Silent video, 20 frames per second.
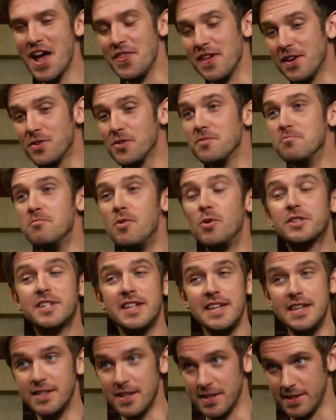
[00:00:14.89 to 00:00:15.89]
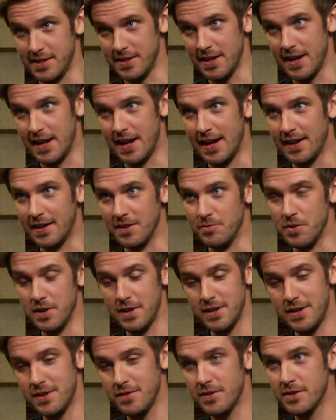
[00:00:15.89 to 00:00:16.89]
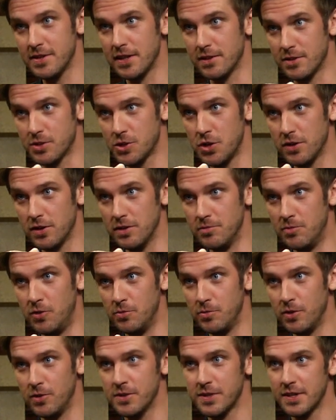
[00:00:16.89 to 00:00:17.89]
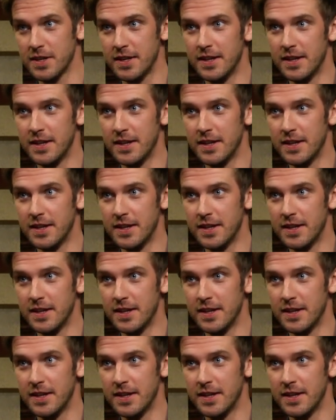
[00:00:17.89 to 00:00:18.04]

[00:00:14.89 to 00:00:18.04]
They call them Maltesers in England, but you know those little chocolate malt balls?